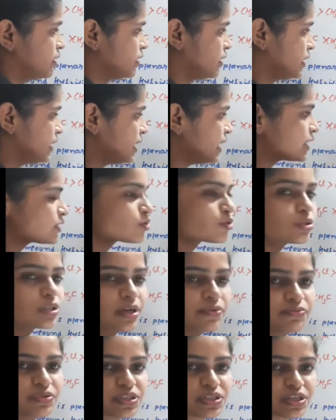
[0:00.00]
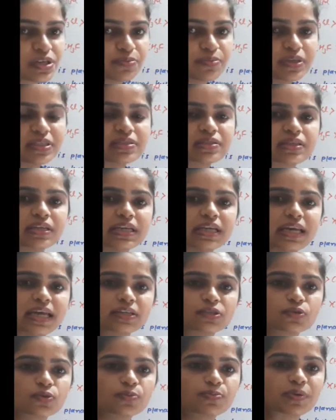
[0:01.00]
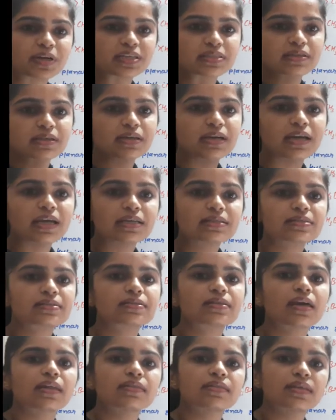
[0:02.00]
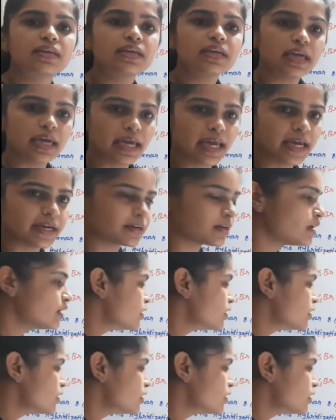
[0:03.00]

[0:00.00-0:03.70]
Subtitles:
Electron deficient means the electron present less than the 8.